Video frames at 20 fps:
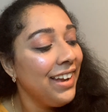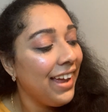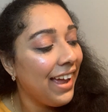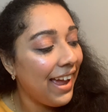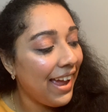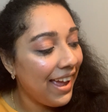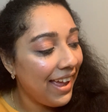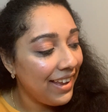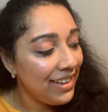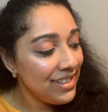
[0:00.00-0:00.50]

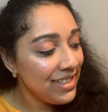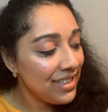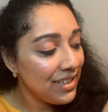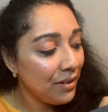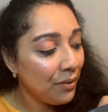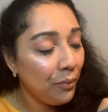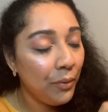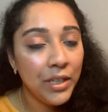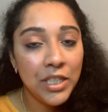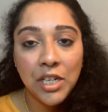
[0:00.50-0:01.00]
and
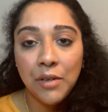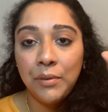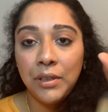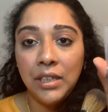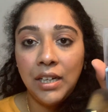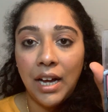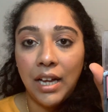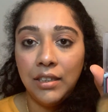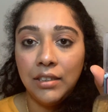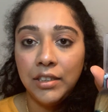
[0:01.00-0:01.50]
whichever
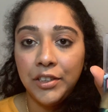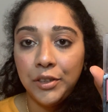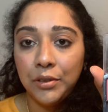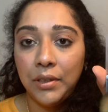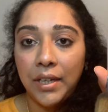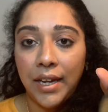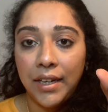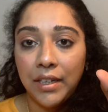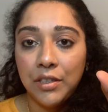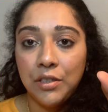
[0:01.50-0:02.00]
color you
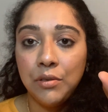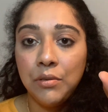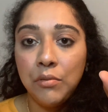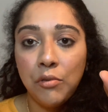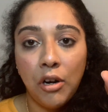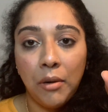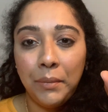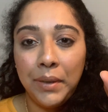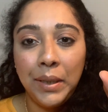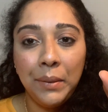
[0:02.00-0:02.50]
like to.
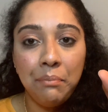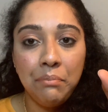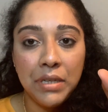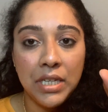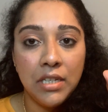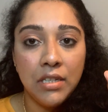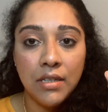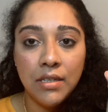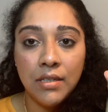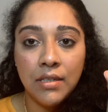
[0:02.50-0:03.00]
Normally
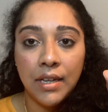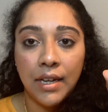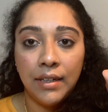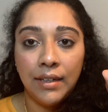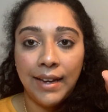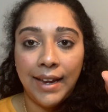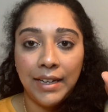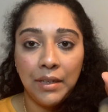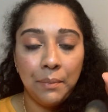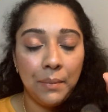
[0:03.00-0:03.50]
peaches and
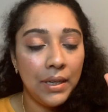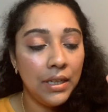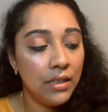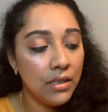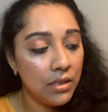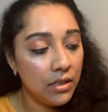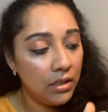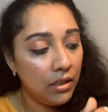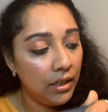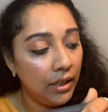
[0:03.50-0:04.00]
light pink
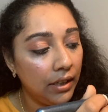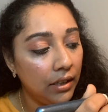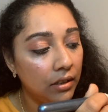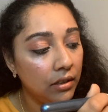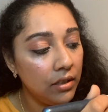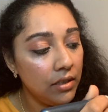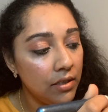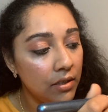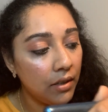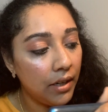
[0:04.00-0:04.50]
is really
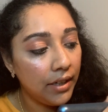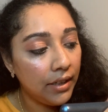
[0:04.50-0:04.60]
good. So I